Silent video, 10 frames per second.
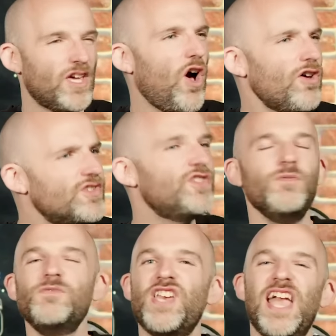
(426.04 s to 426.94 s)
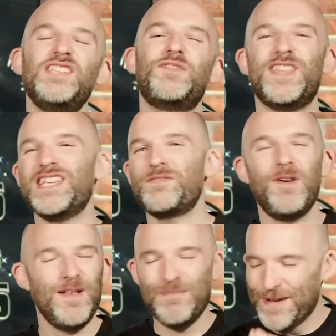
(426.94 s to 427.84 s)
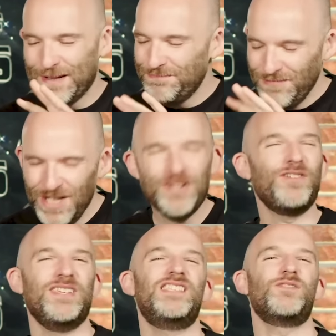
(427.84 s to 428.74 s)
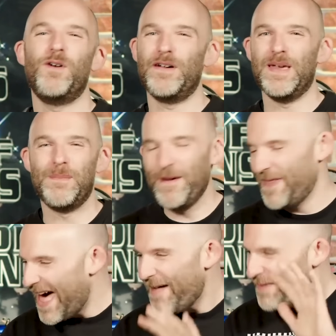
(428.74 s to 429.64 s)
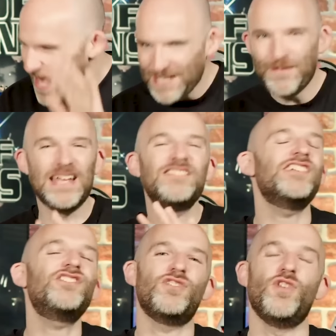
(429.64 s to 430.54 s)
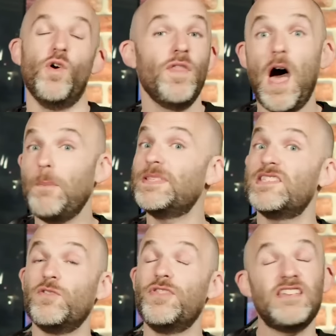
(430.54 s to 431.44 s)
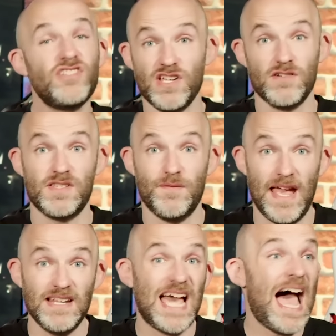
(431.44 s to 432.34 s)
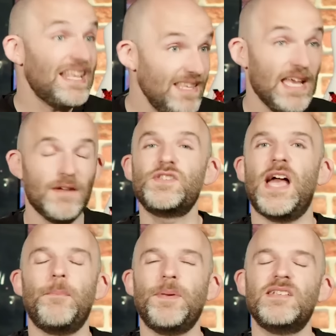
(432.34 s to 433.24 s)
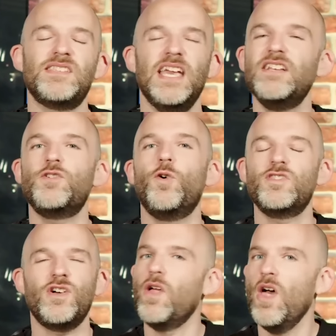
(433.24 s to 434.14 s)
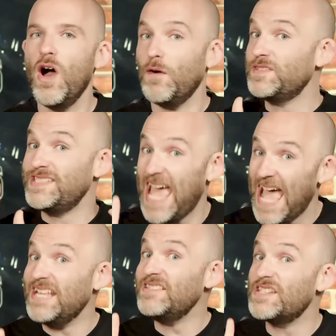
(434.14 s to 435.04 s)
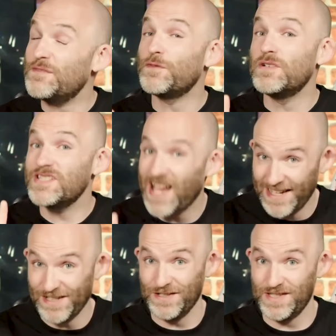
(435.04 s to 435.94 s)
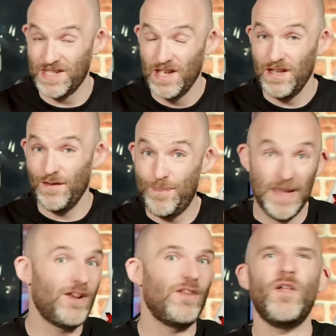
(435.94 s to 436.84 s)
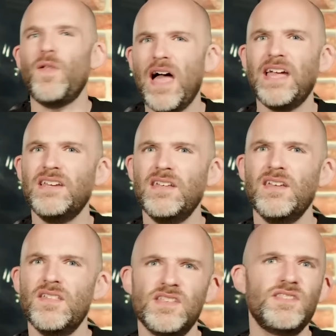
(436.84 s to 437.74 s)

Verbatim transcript: costume change for this one, but you don't need to worry about that. Anyway, did you know that up until this year's event, at Night of Champions, a total of 10 different titles have been on the line at this